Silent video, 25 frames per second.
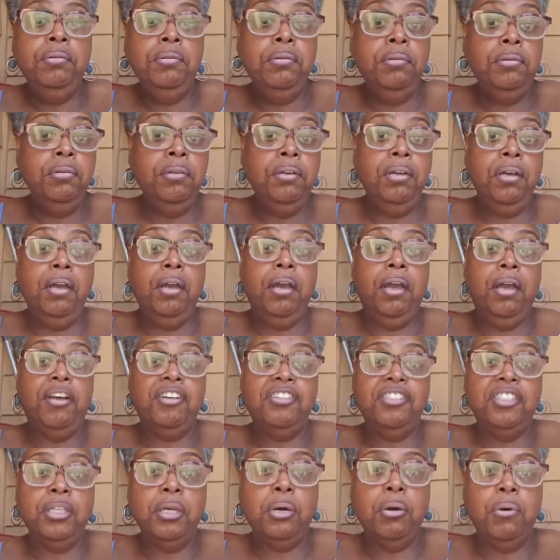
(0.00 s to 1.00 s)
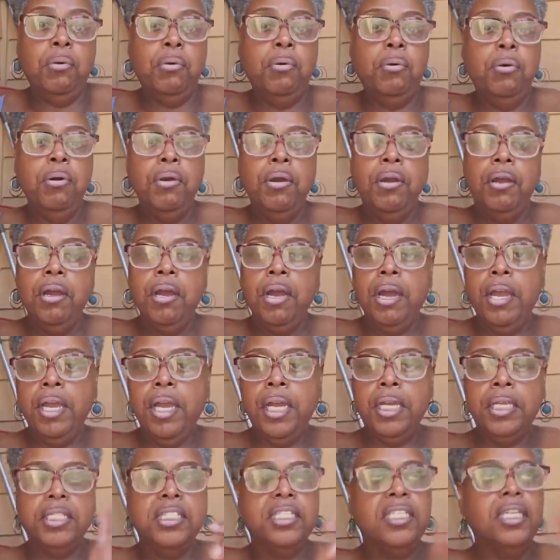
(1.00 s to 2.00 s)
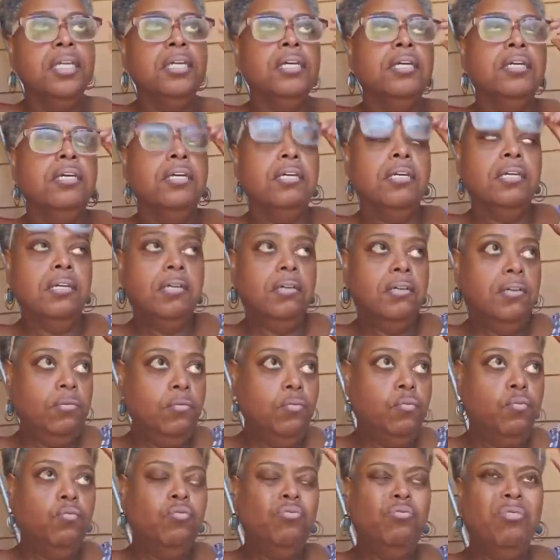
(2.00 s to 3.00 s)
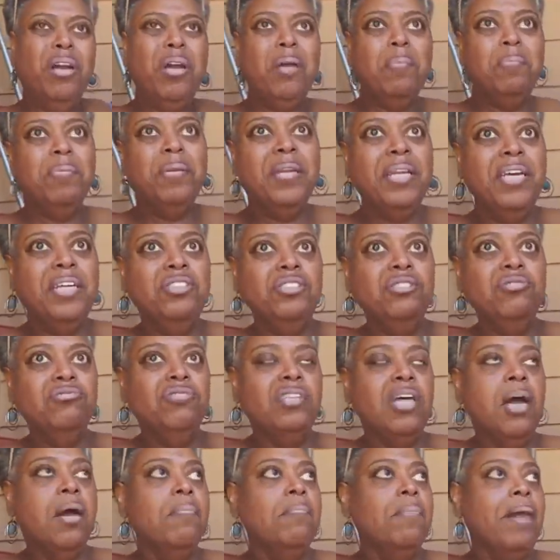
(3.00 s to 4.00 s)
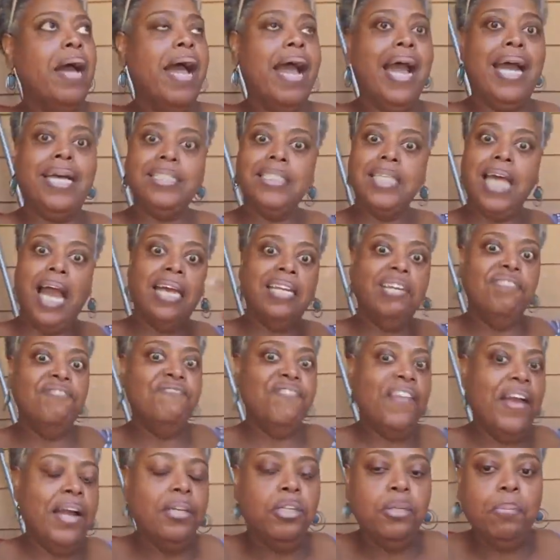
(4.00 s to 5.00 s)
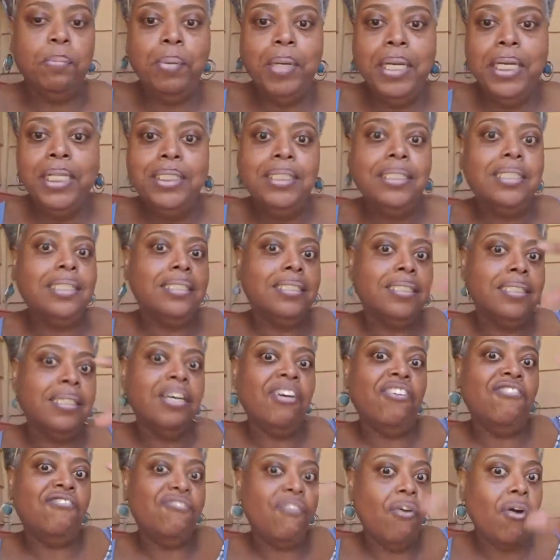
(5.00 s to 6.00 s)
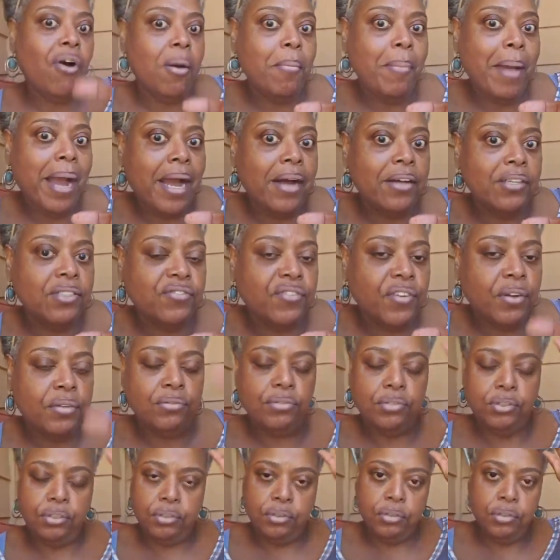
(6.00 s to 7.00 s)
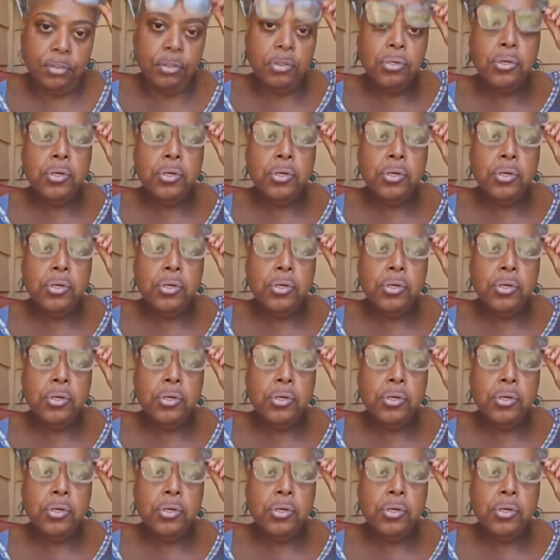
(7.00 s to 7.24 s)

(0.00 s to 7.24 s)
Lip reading: And so Eddie said, what place you talking about? I said, I done found a place that sell farmhouse furniture.